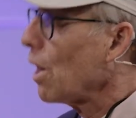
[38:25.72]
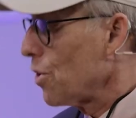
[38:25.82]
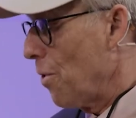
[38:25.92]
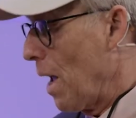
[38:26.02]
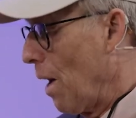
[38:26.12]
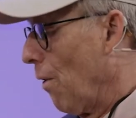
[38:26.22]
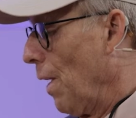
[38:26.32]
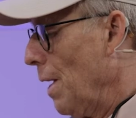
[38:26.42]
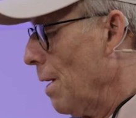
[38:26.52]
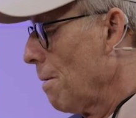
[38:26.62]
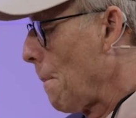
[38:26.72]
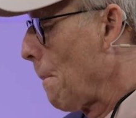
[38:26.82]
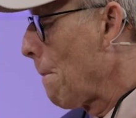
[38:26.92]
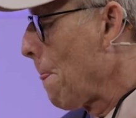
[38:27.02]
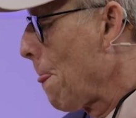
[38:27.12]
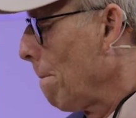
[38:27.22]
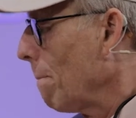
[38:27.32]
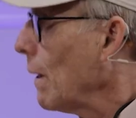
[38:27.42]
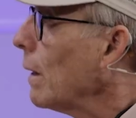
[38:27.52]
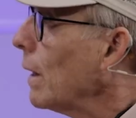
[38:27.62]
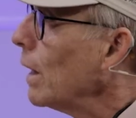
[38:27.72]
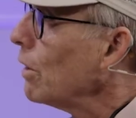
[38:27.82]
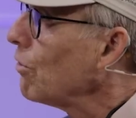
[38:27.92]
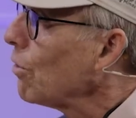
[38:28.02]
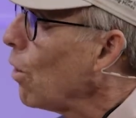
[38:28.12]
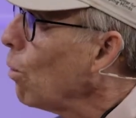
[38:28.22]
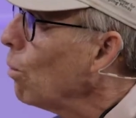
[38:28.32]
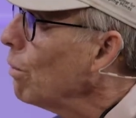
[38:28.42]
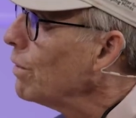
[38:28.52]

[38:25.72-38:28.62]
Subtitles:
other area. And so